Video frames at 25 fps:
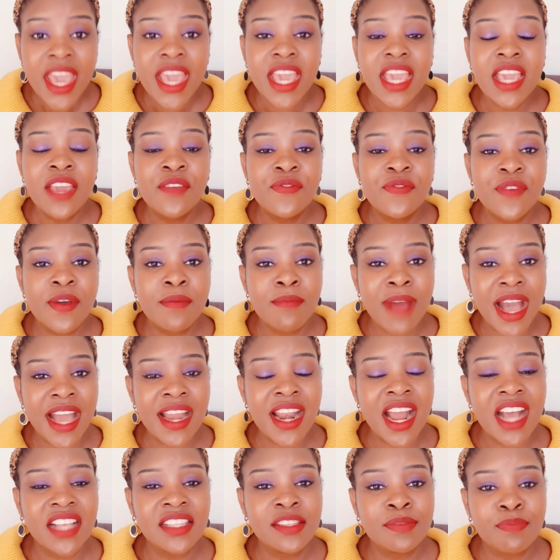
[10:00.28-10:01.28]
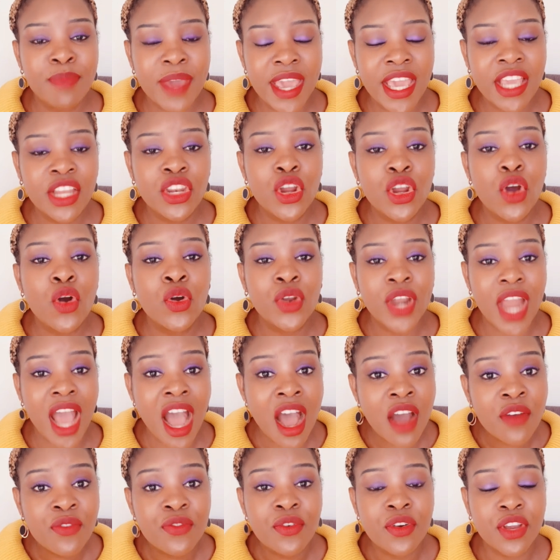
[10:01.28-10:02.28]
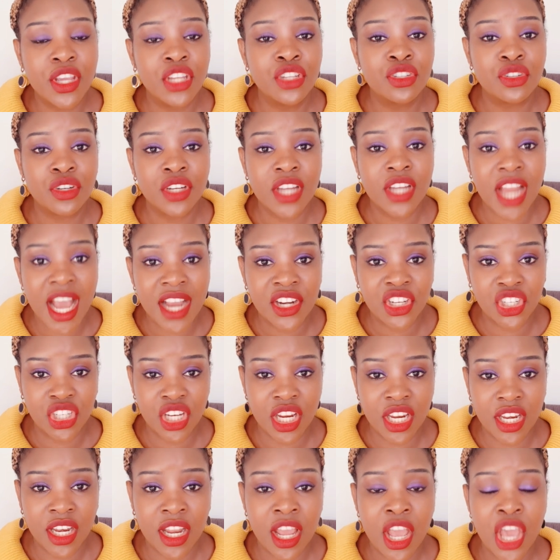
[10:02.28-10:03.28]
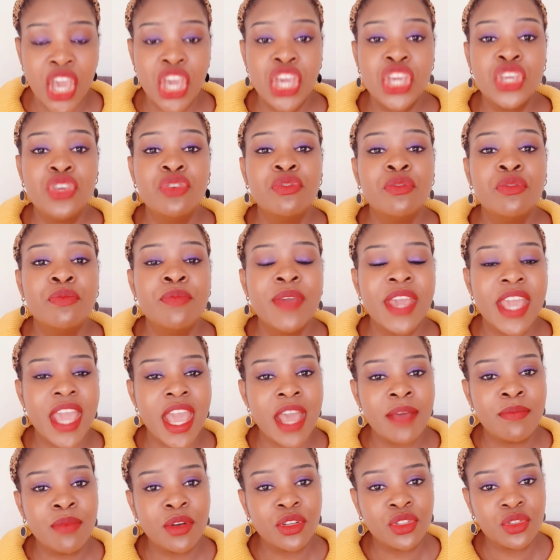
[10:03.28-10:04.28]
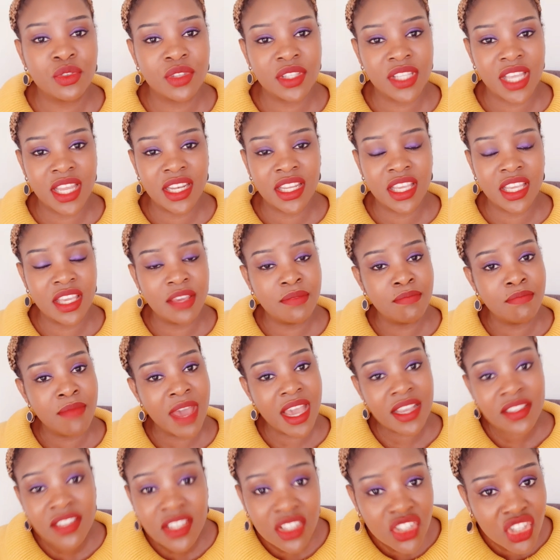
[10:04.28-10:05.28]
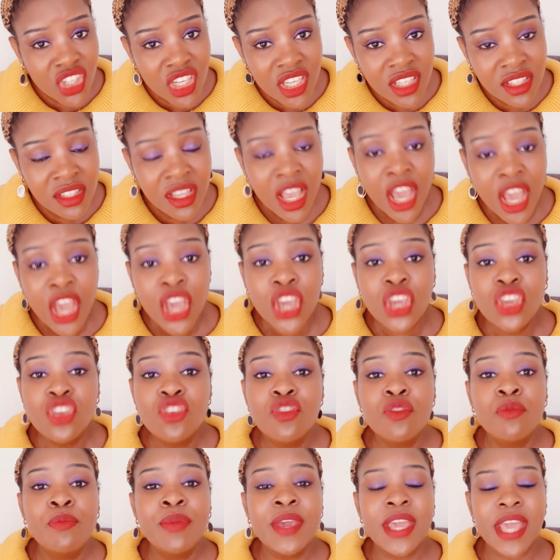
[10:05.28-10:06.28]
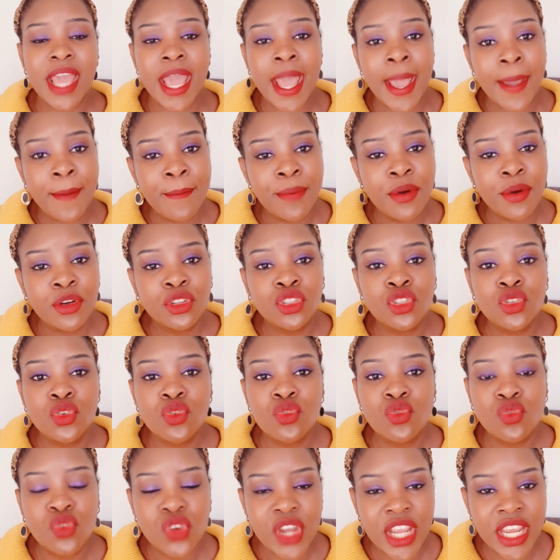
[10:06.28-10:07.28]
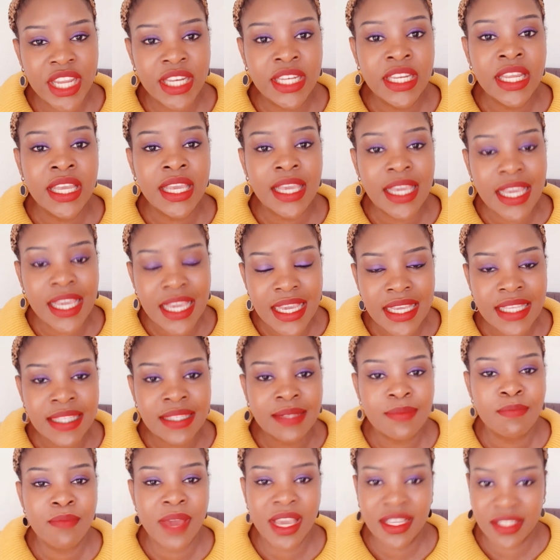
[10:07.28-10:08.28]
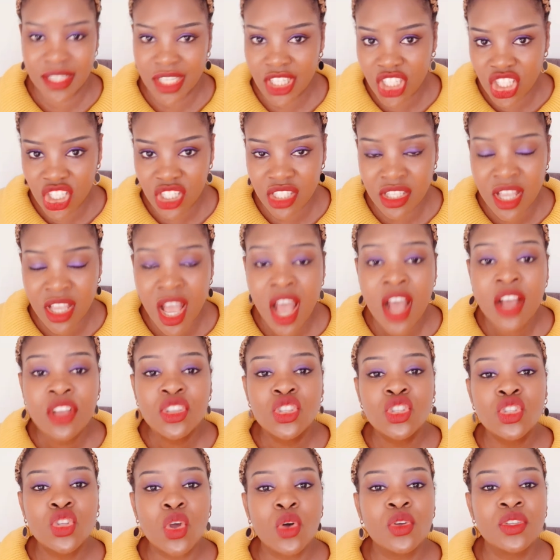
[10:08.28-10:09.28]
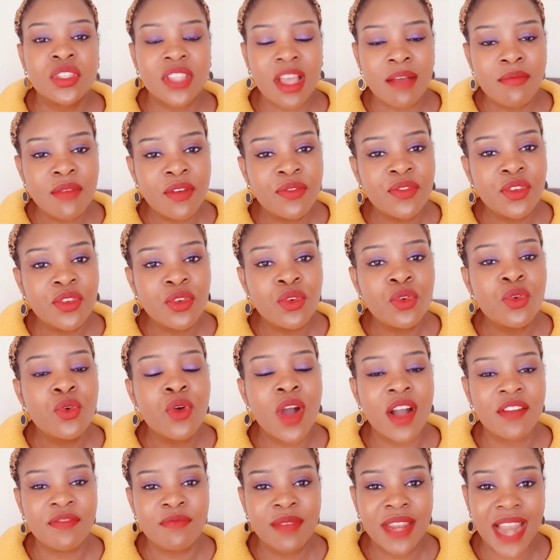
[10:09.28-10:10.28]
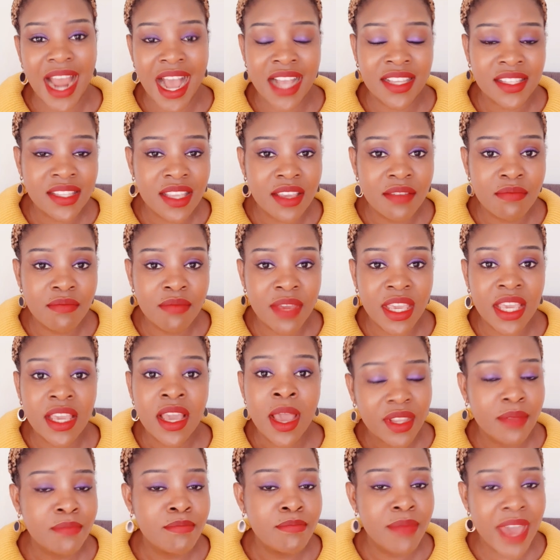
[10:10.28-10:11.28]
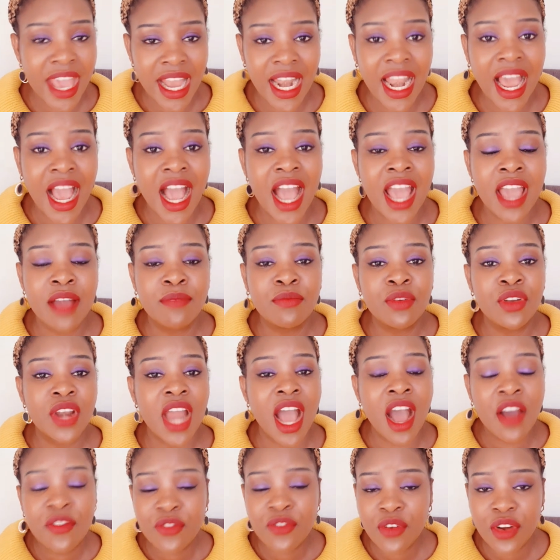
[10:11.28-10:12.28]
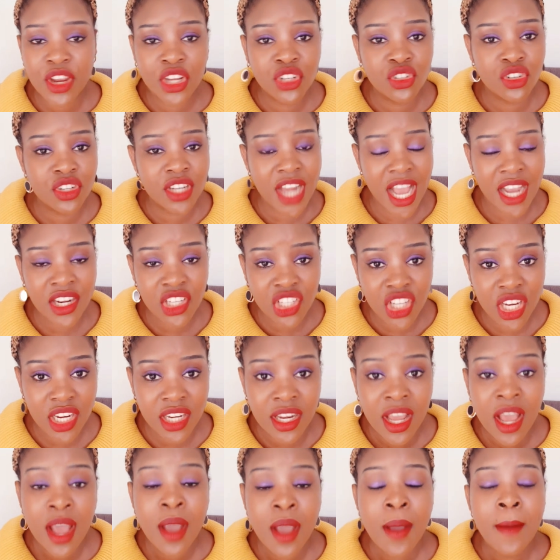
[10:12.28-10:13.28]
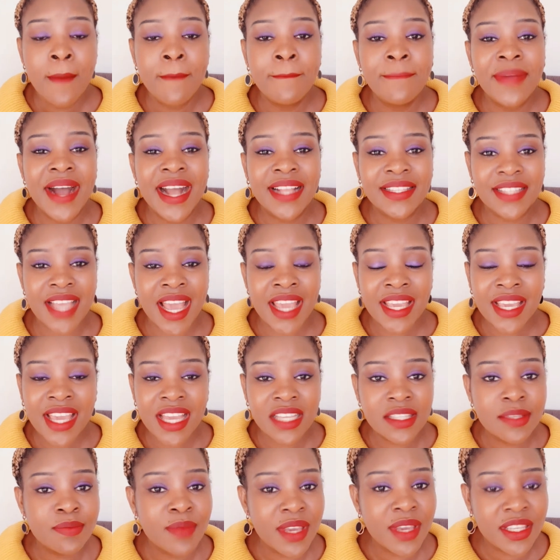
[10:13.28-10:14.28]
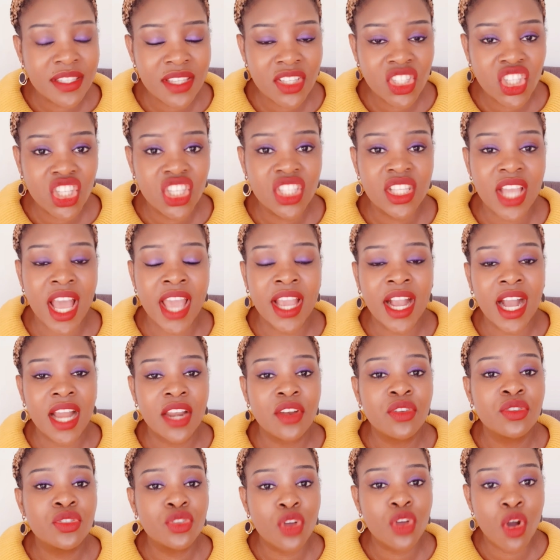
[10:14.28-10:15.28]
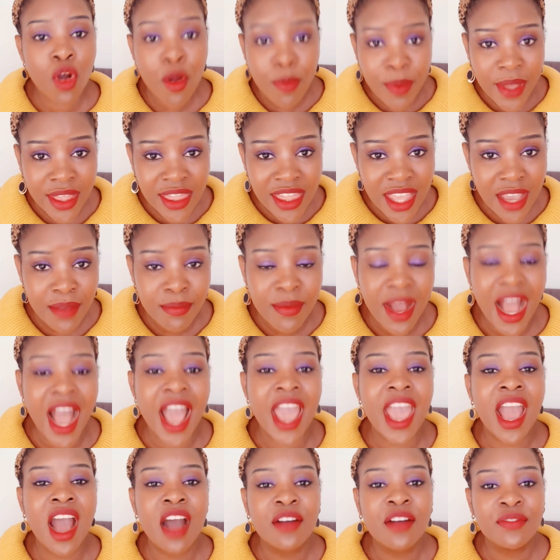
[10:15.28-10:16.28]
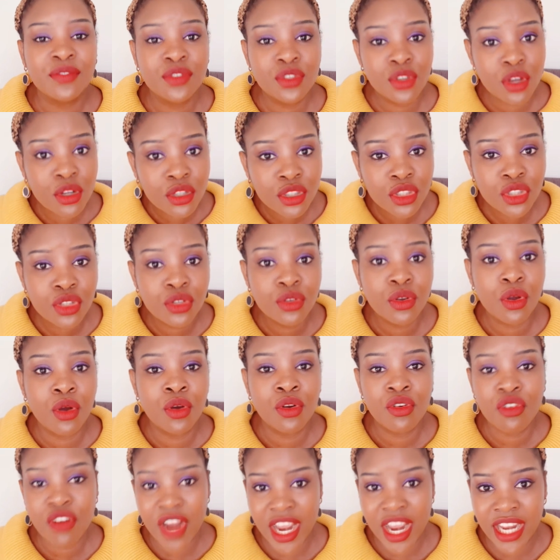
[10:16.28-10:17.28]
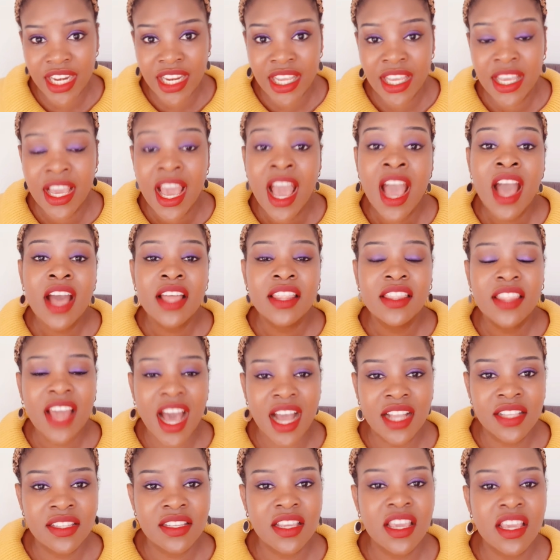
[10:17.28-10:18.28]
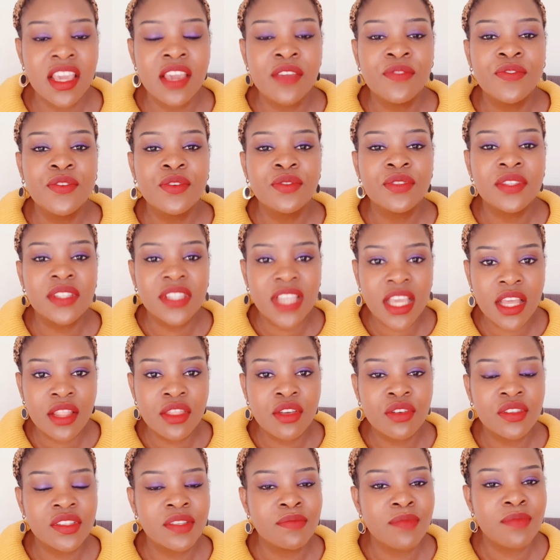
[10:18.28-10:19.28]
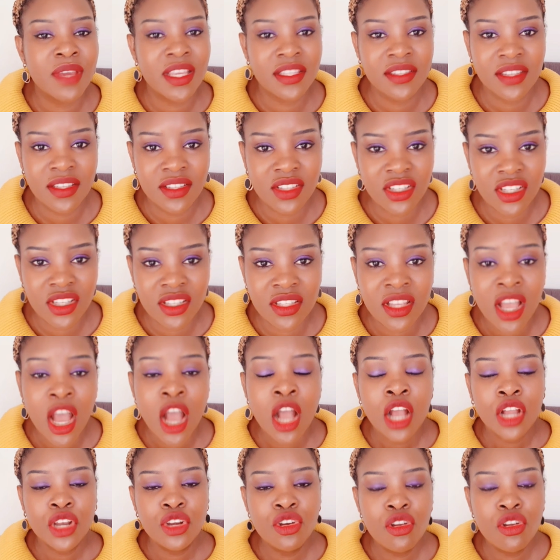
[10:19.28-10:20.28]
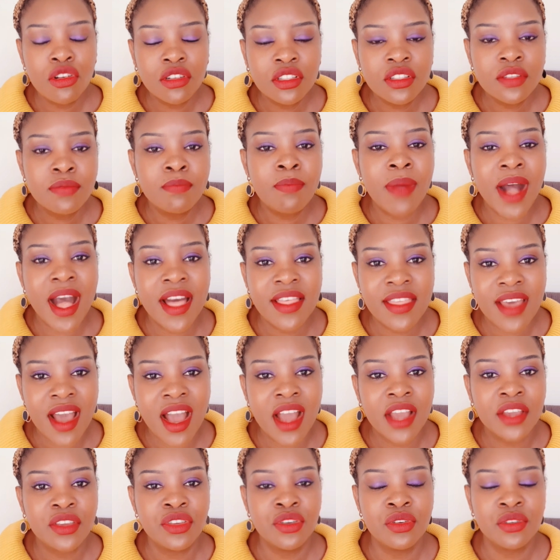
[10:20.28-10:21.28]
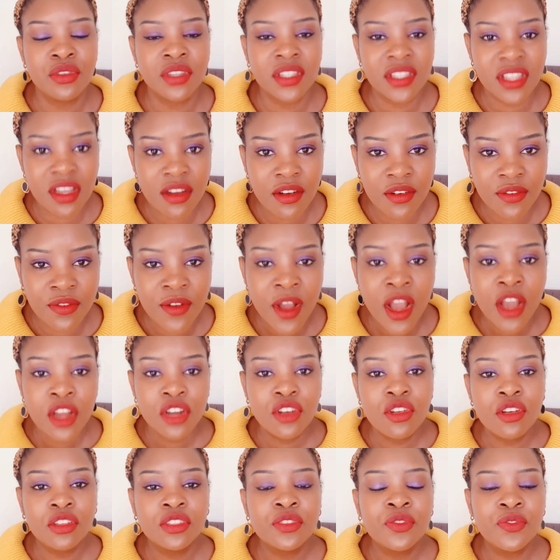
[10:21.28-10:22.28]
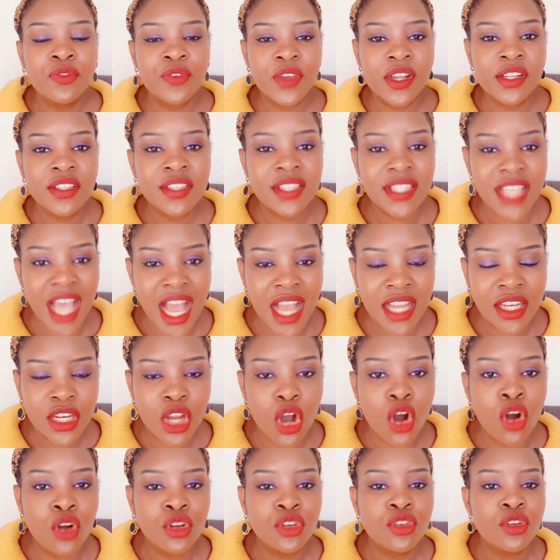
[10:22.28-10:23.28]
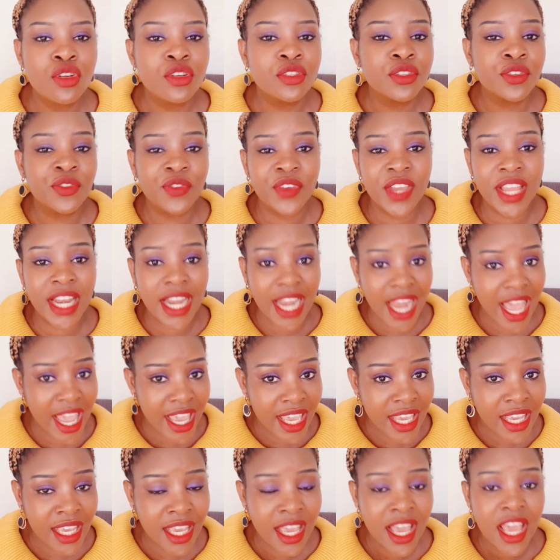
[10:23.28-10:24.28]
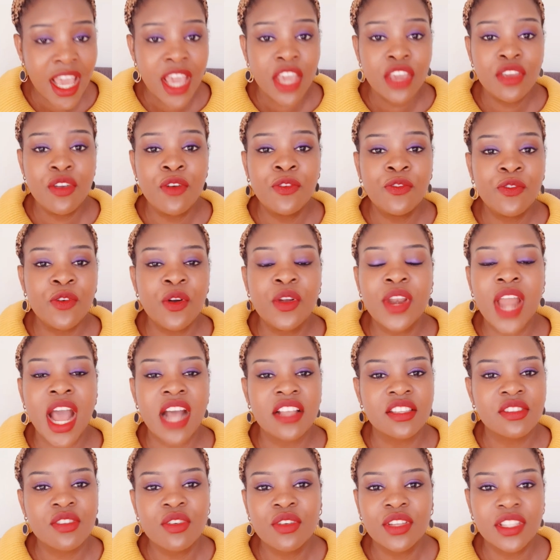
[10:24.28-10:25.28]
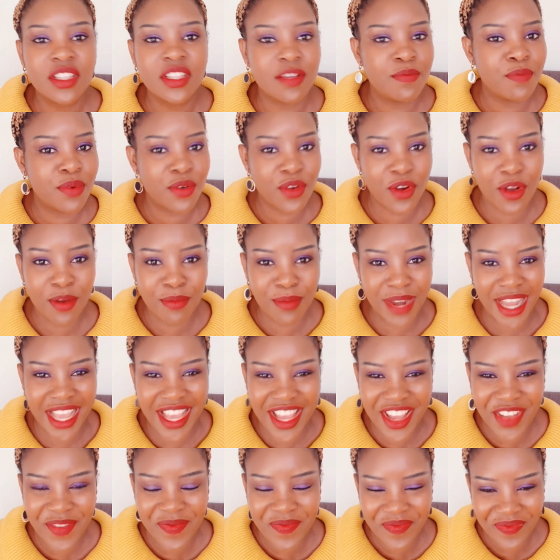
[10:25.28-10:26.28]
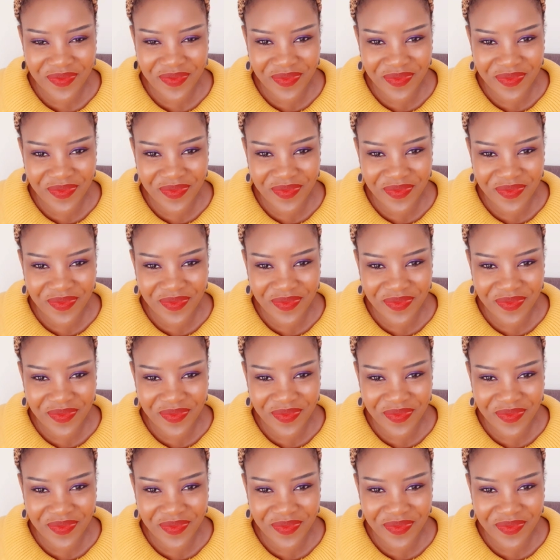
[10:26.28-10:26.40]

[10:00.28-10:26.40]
If a man has paid on Afro Introduction, you'll be able to send him messages, you'll be able to read his messages. So some of you who have been asking me, Bella, I am on Afro Introduction, but I get messages, I cannot open them. I have told you already that if you see those messages, don't bother yourself. Don't feel sad or don't feel like your phone has got a problem.